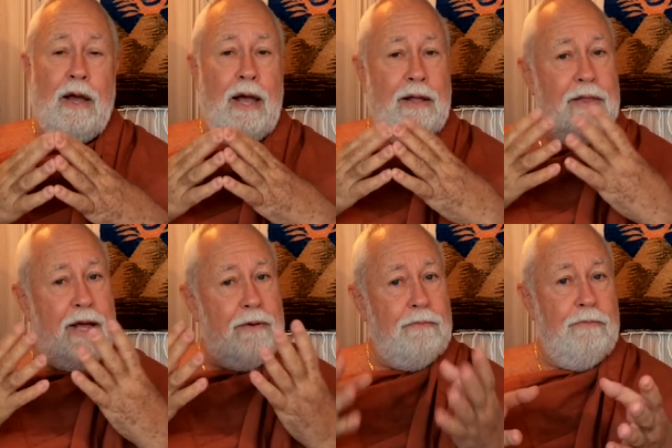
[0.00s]
And
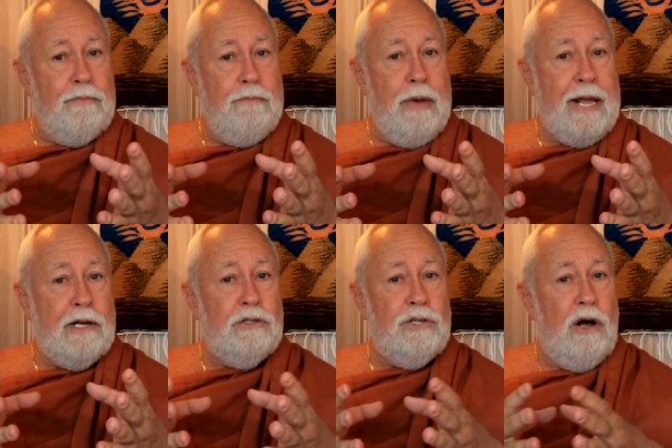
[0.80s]
then
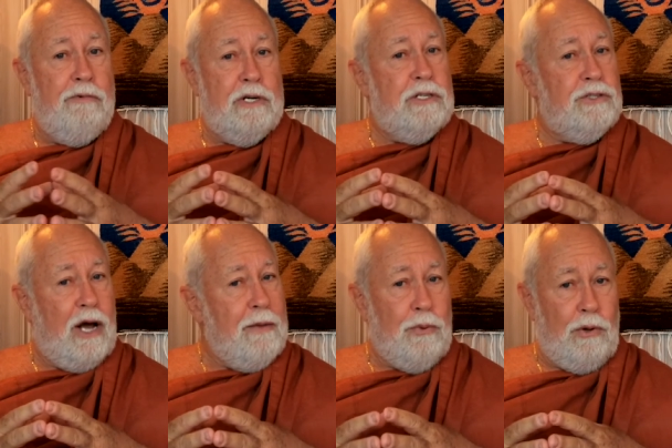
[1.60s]
make yourself a
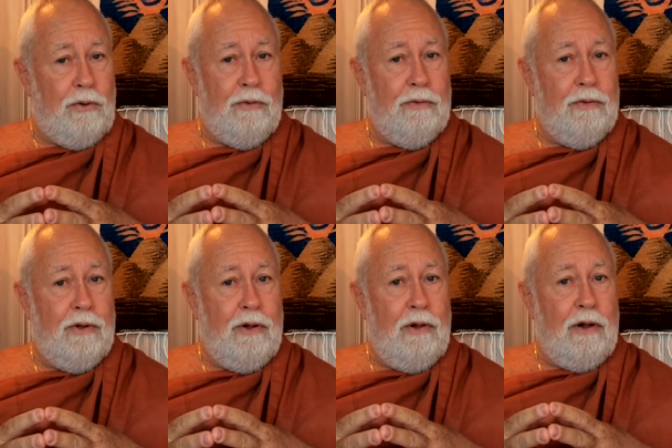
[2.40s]
disciple.
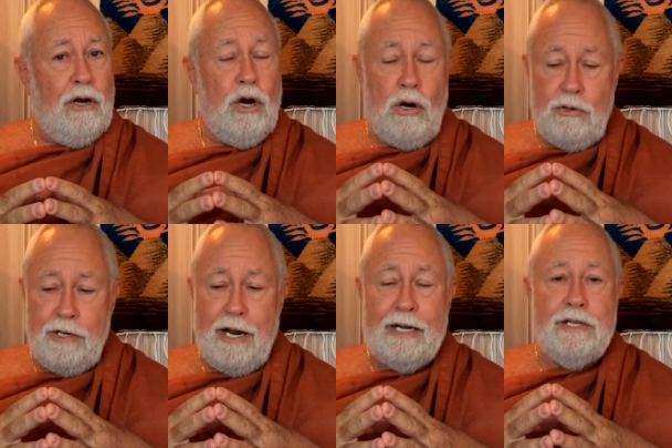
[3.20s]
Go
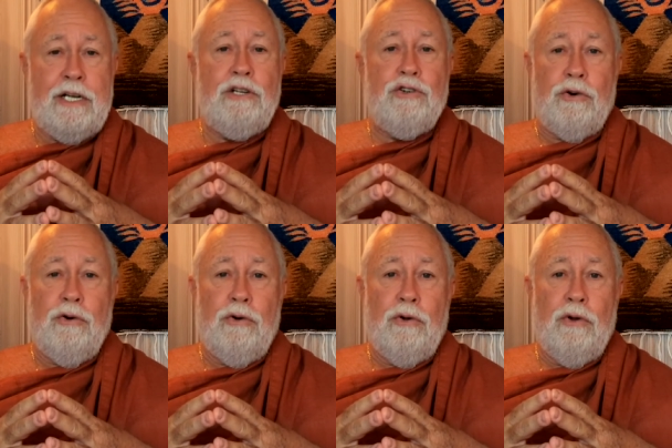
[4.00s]
to that teacher,
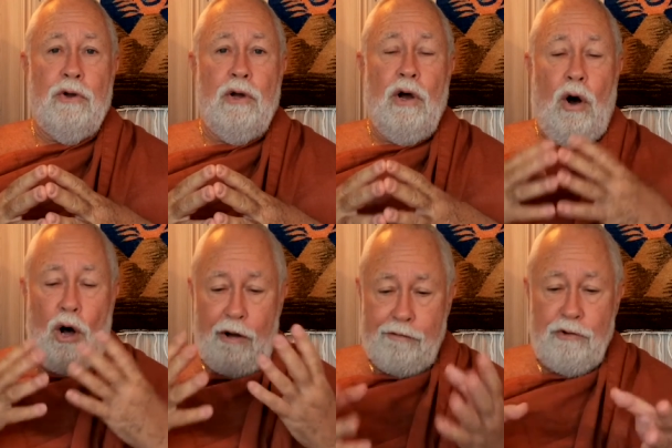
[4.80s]

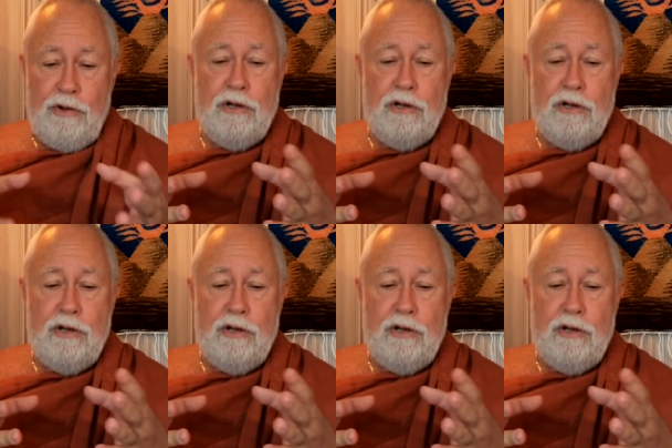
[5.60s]
offer